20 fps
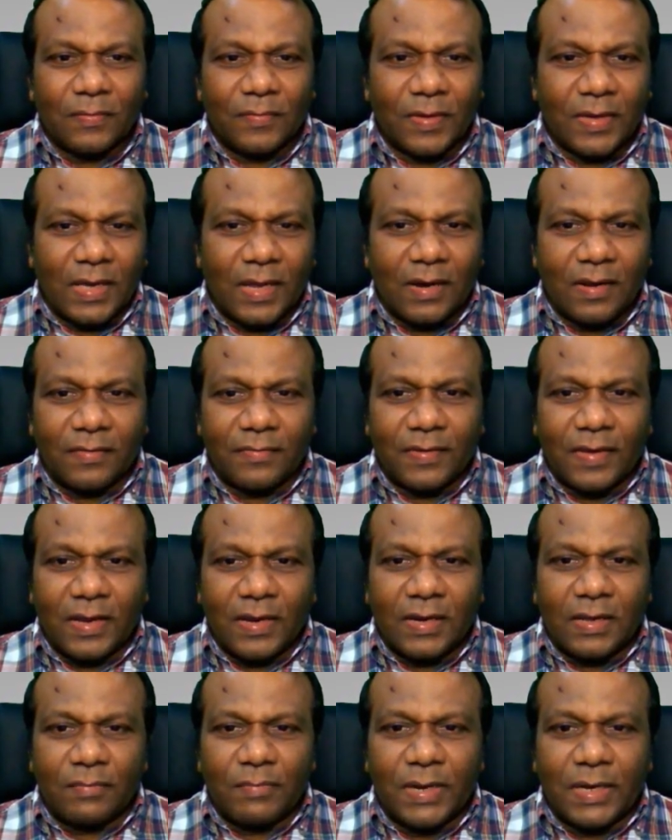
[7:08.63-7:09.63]
We can
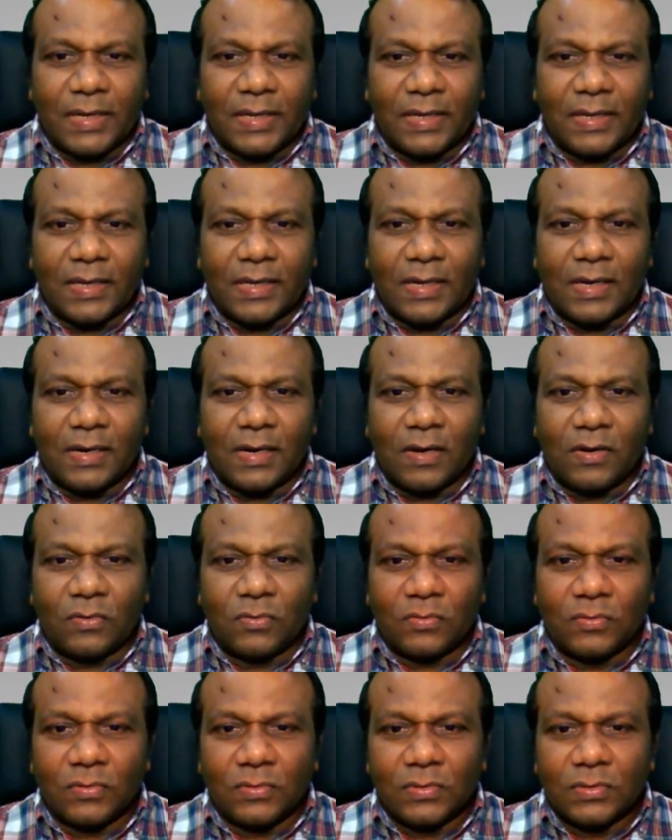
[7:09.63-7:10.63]
assign the material
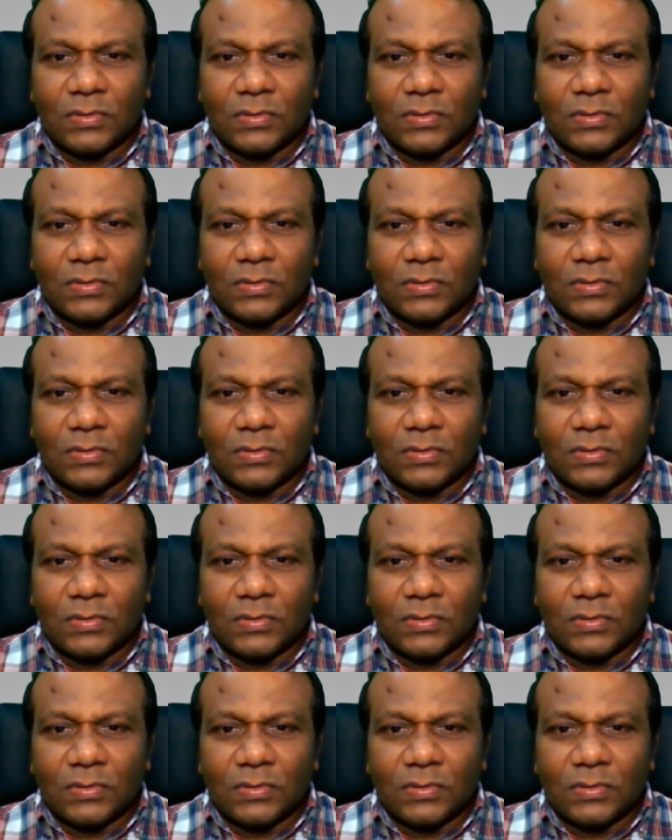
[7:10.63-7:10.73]
now.